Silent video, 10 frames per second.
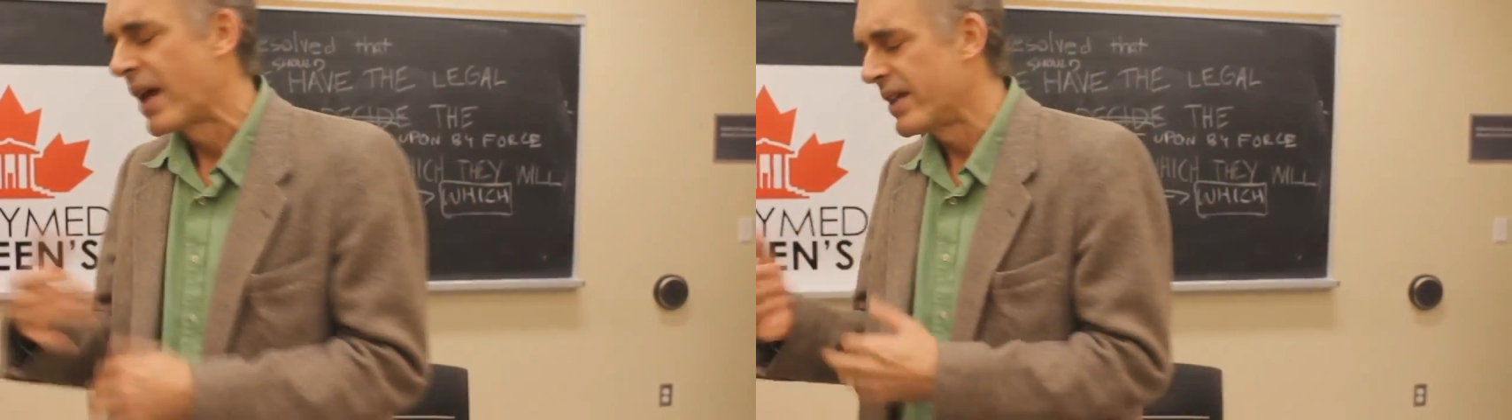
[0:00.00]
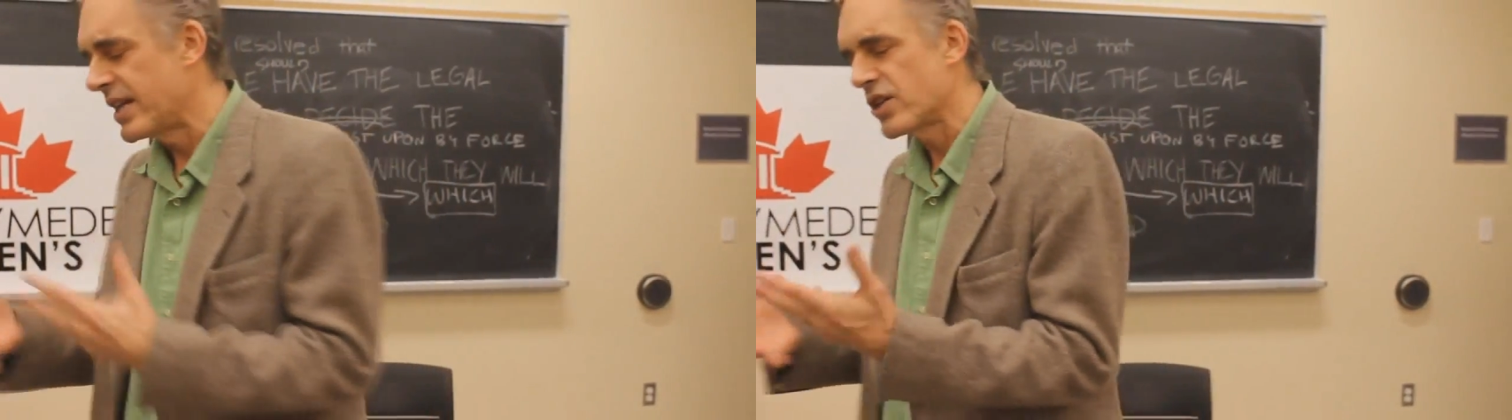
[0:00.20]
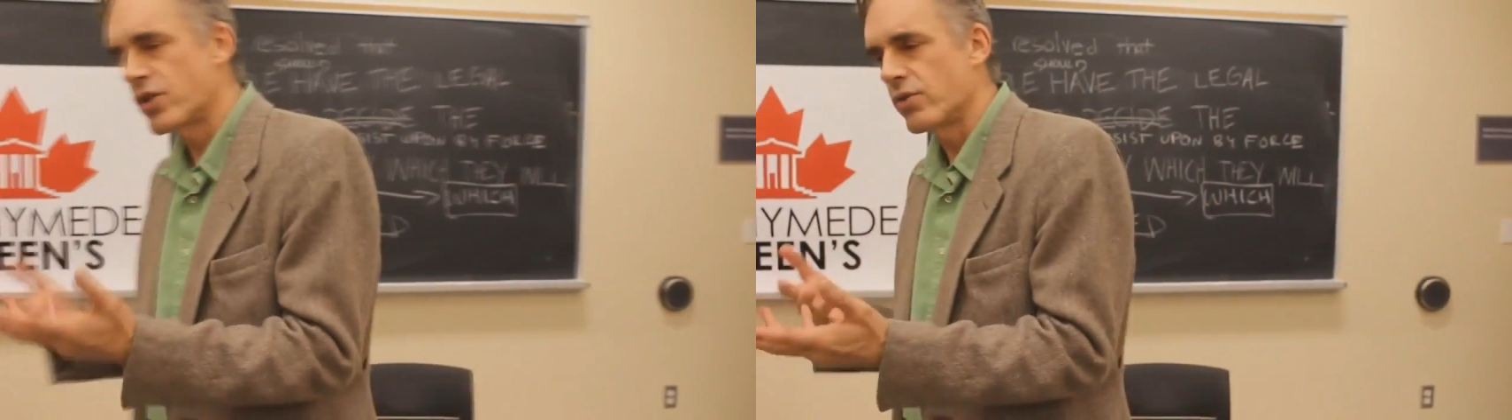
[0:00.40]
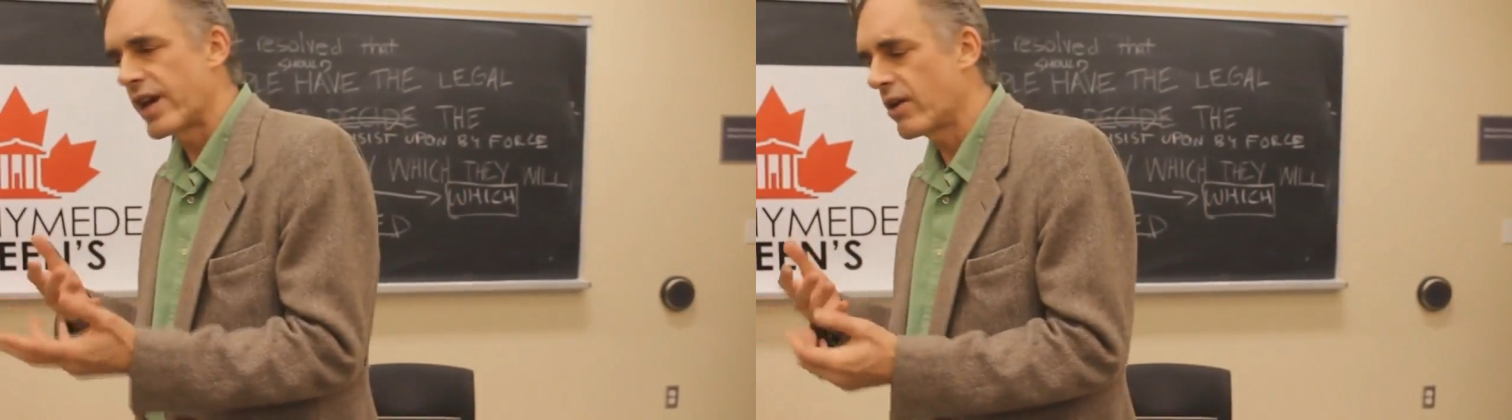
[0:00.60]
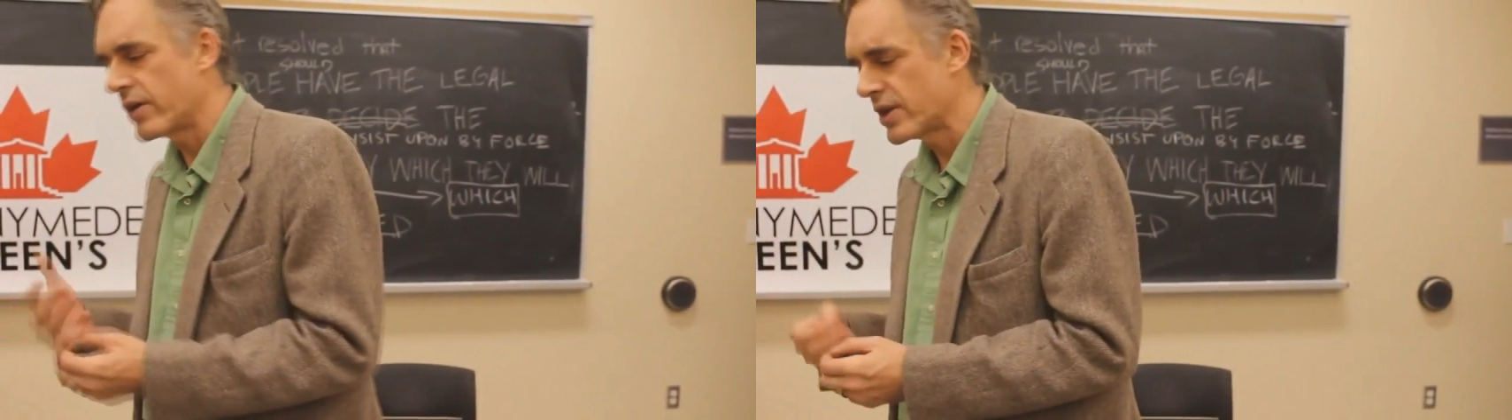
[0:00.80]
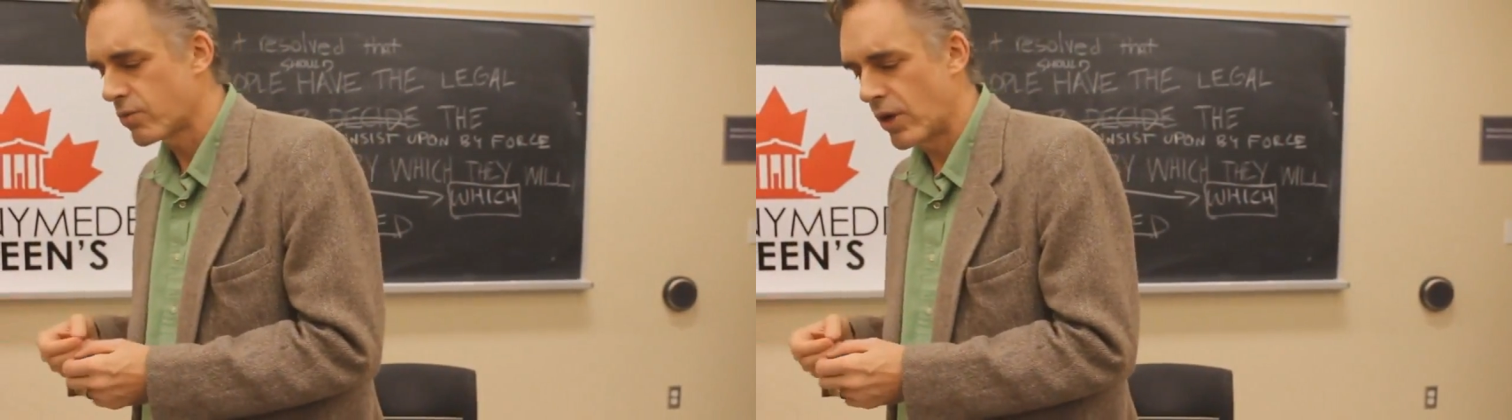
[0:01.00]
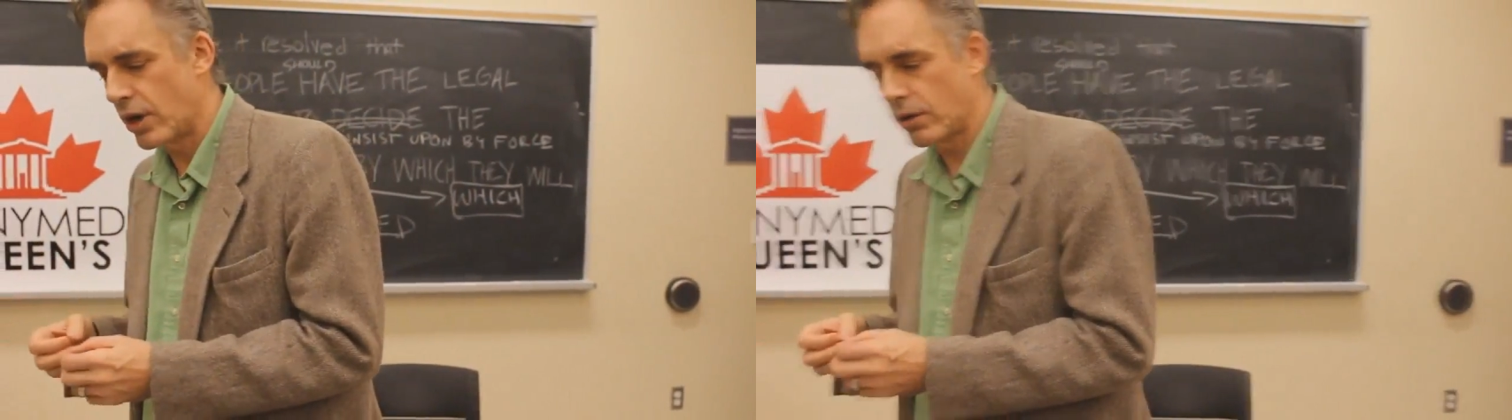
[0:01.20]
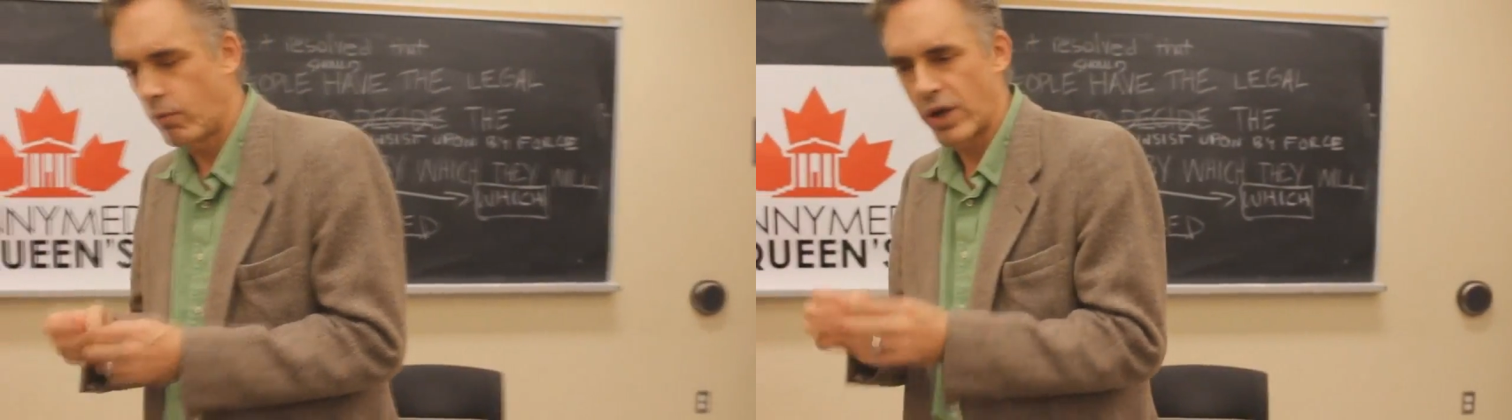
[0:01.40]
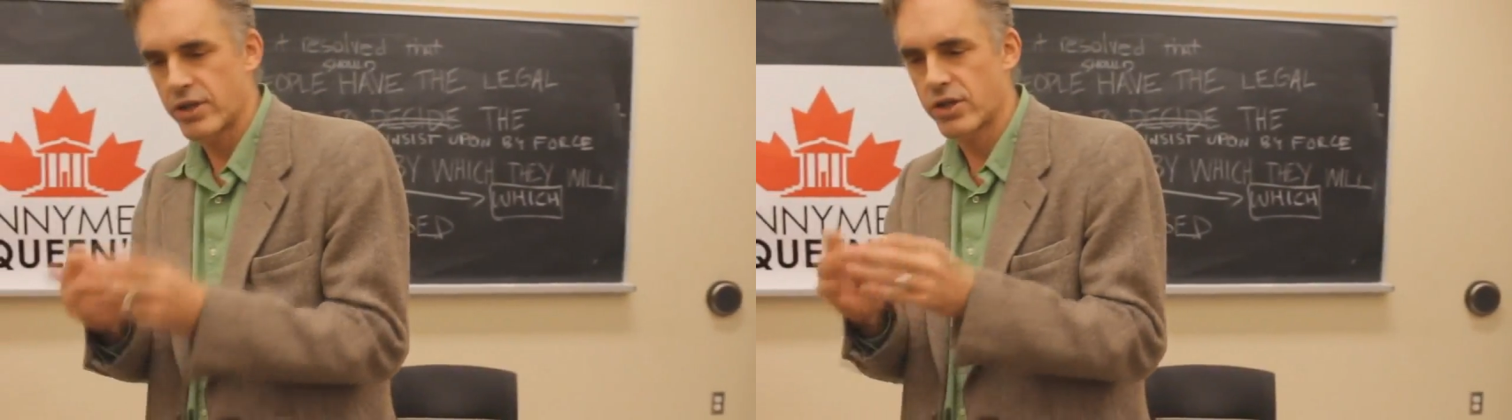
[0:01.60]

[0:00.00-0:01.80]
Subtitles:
the issue there is, well, what